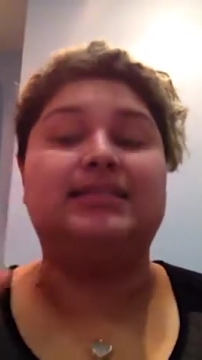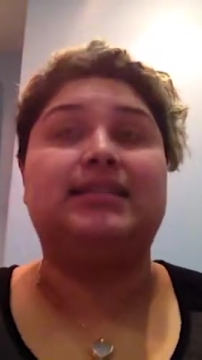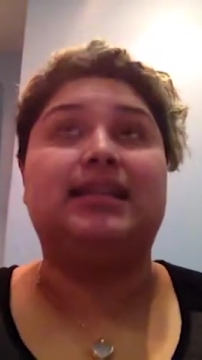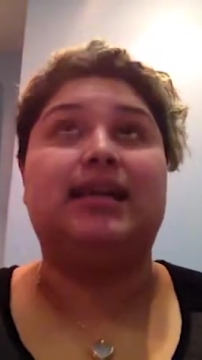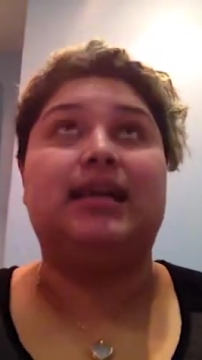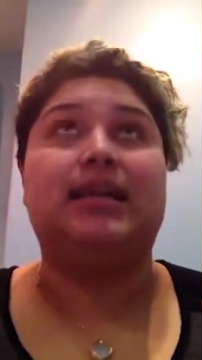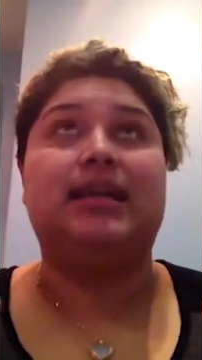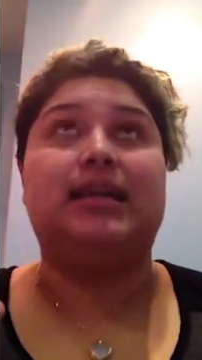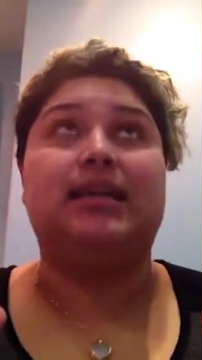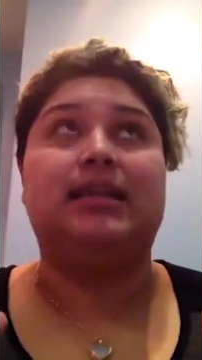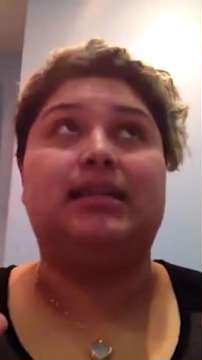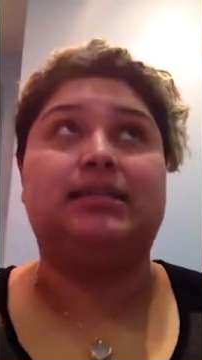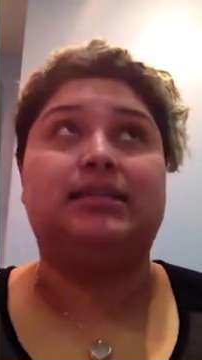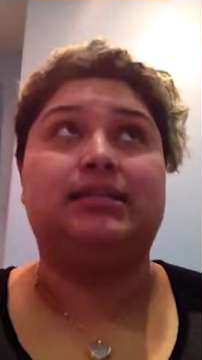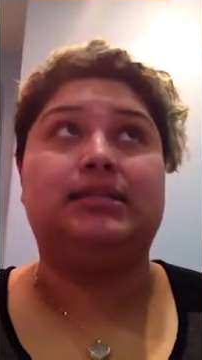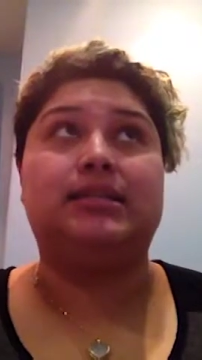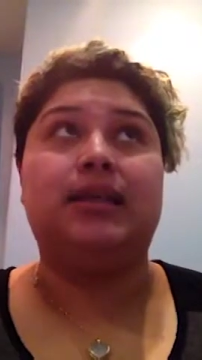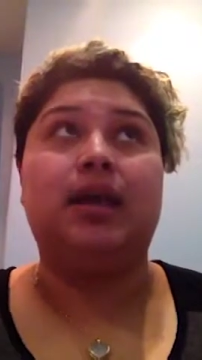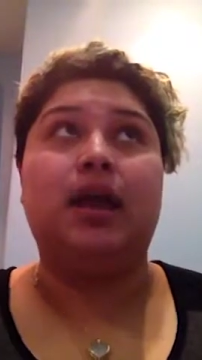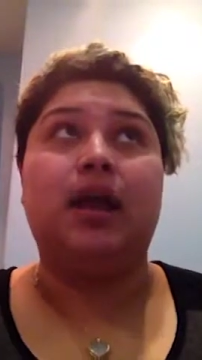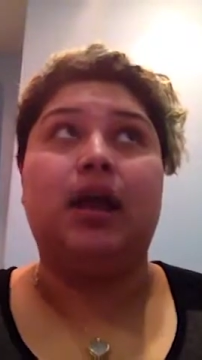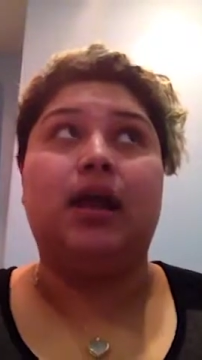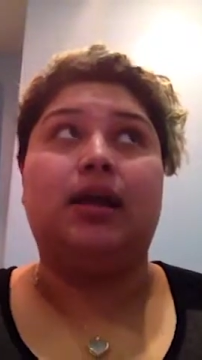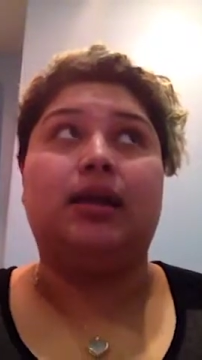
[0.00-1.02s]
Like I said,
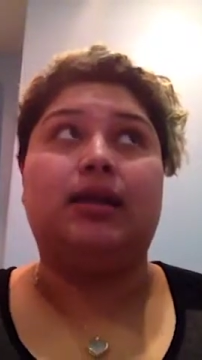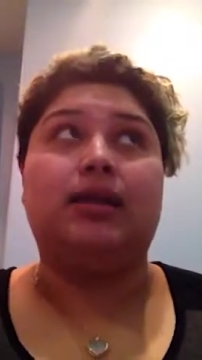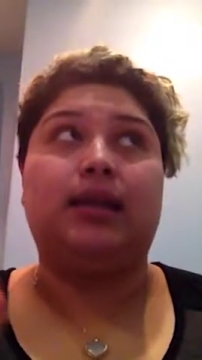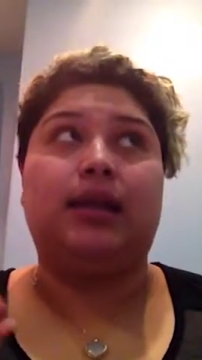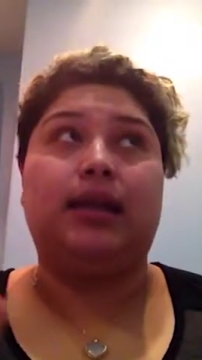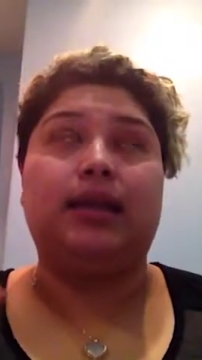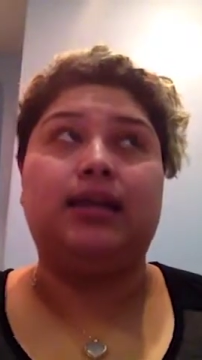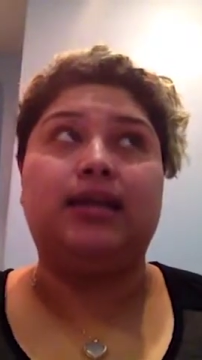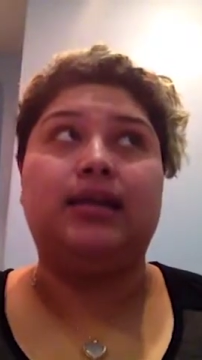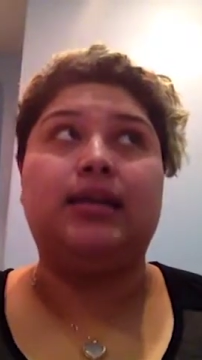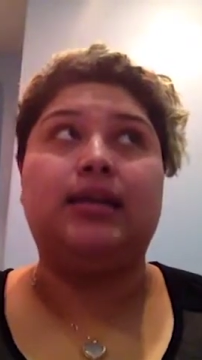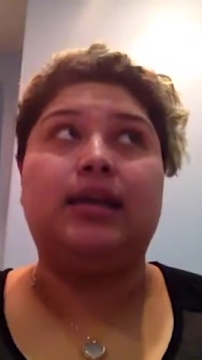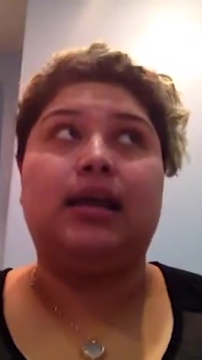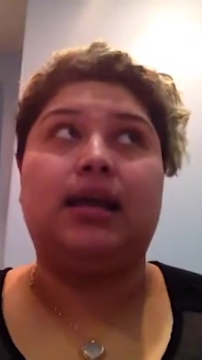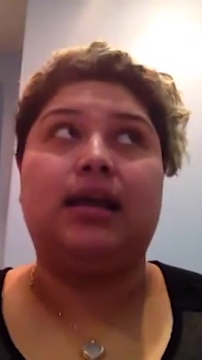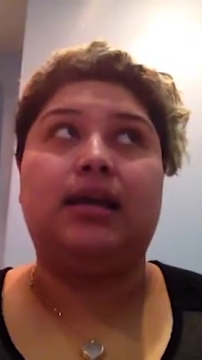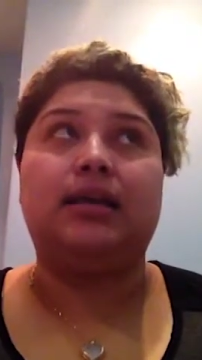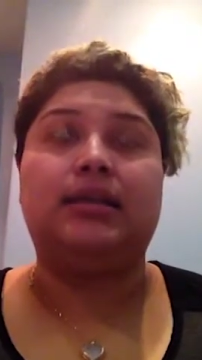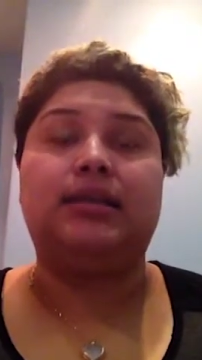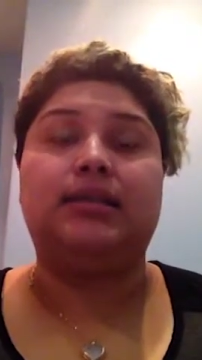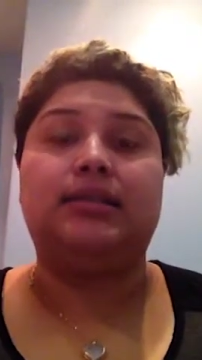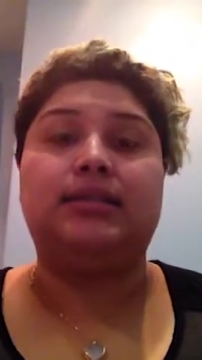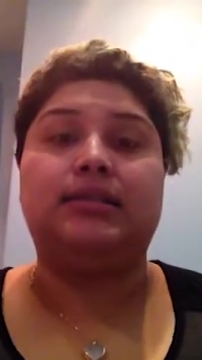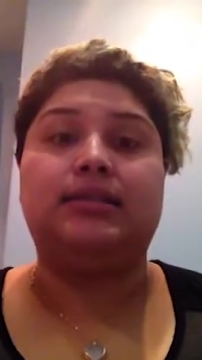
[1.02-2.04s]
it's
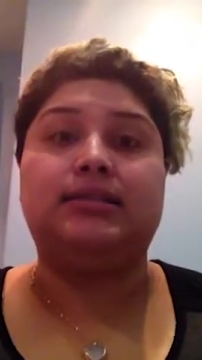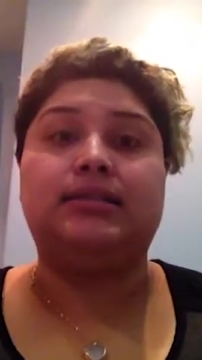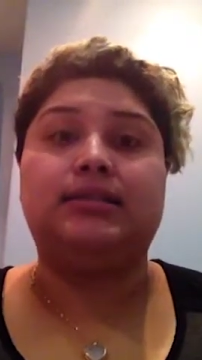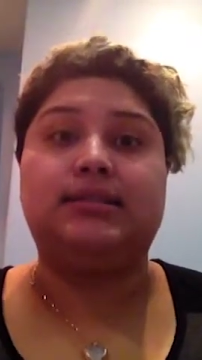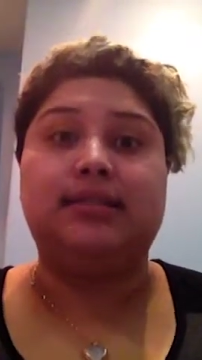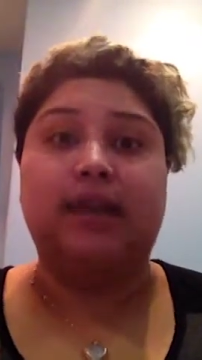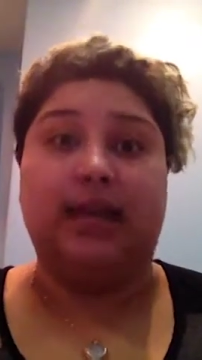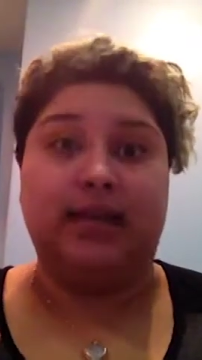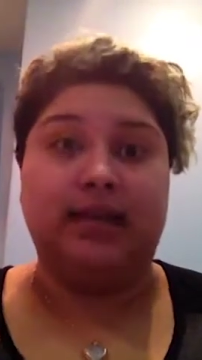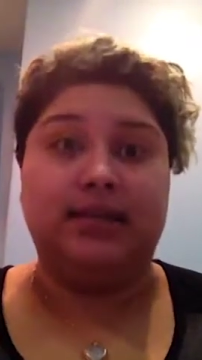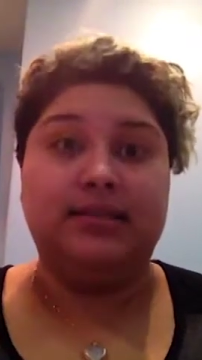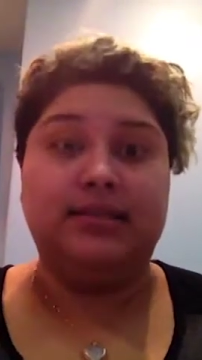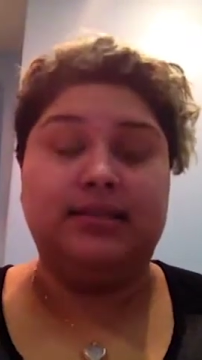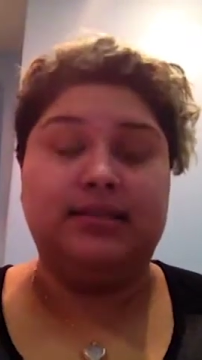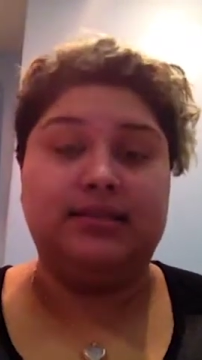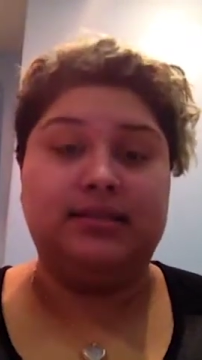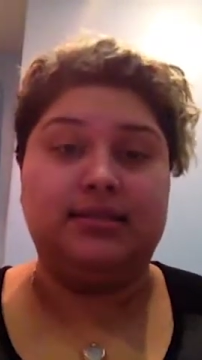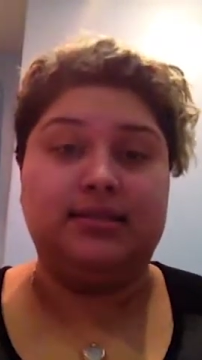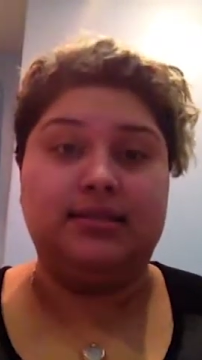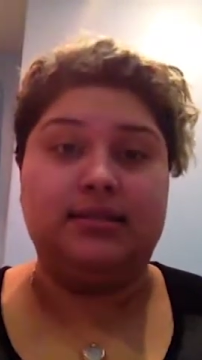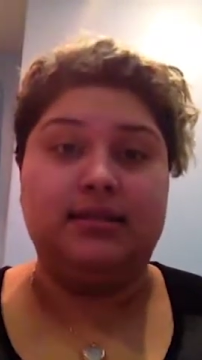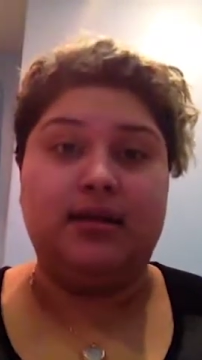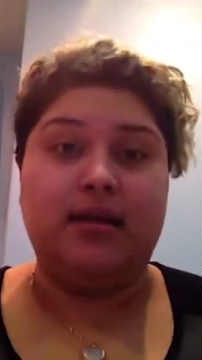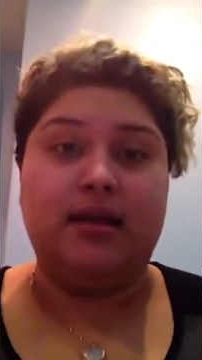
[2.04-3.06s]
99
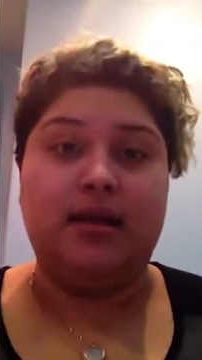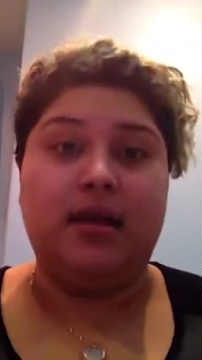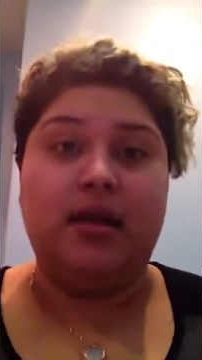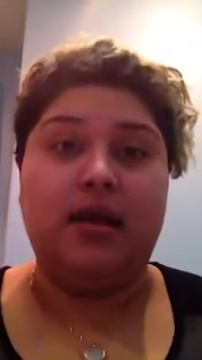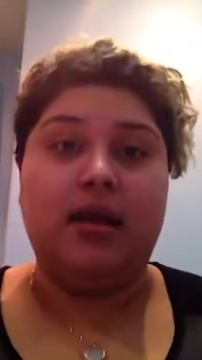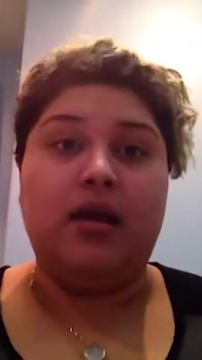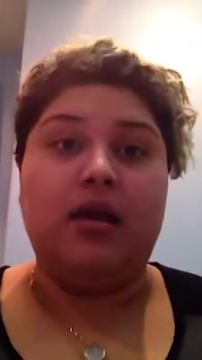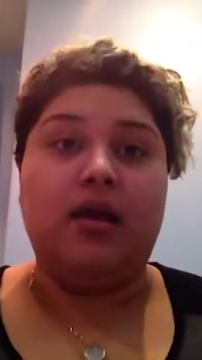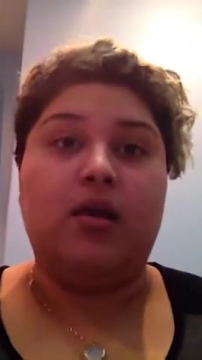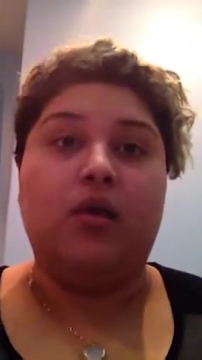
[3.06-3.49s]
cents